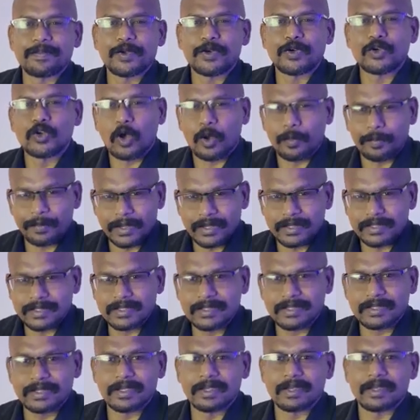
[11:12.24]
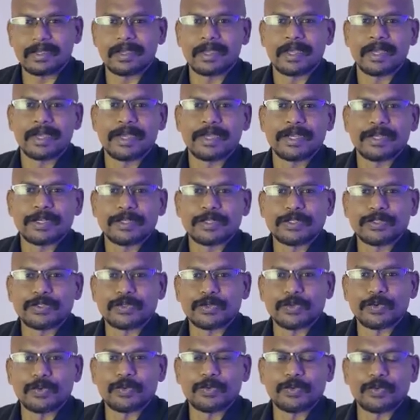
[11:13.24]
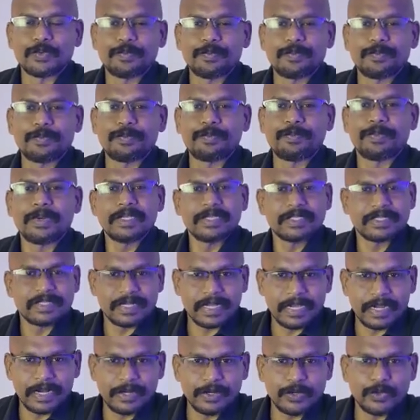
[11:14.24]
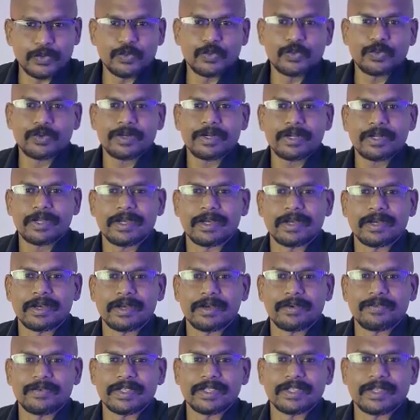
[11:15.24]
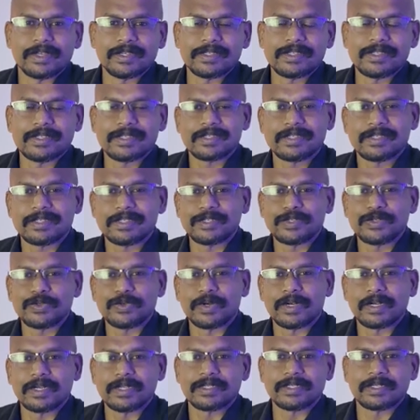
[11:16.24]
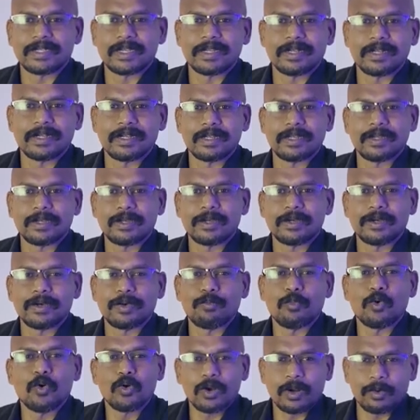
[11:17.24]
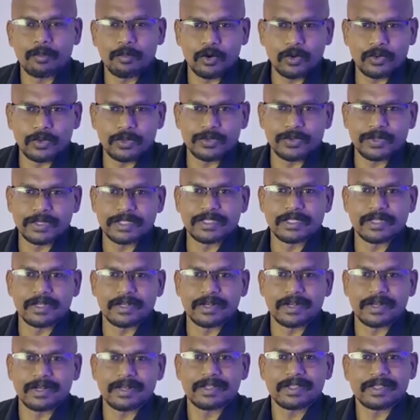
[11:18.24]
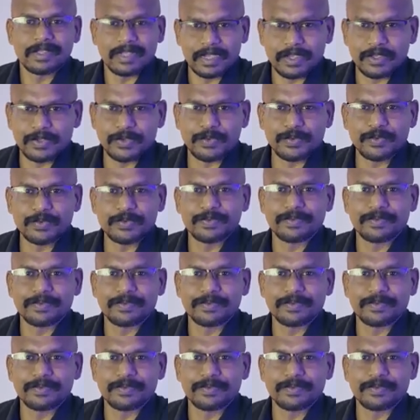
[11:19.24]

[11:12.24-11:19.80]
topics. So please stay tuned with us to understand more about your children. Thank you.